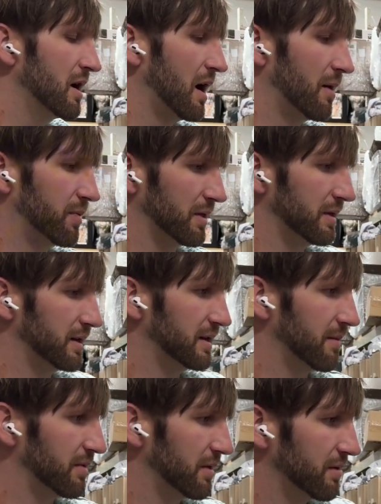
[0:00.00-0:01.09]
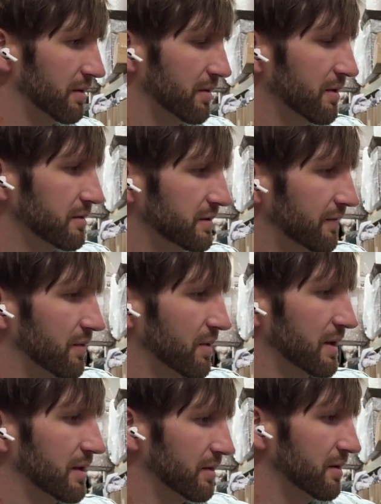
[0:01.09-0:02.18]
I'll put a link down below to those if you
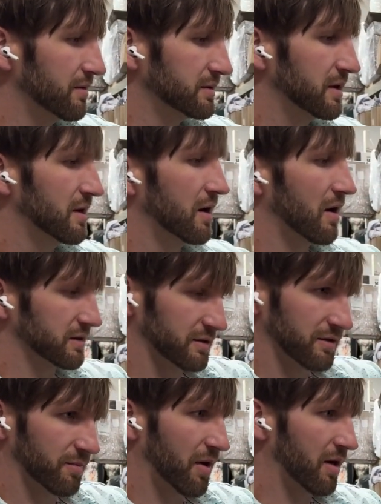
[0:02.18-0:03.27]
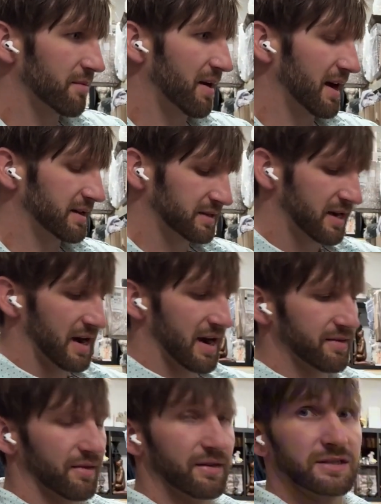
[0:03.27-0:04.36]
want to get those. Also the poly bags
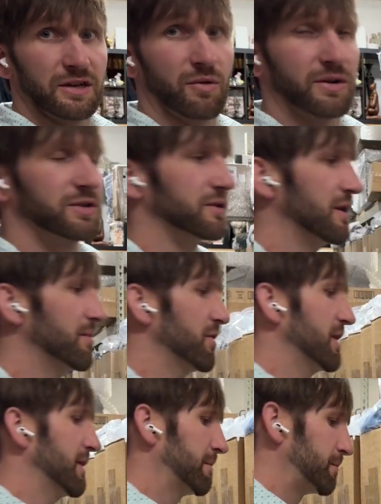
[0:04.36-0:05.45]
and then the sequential numbering.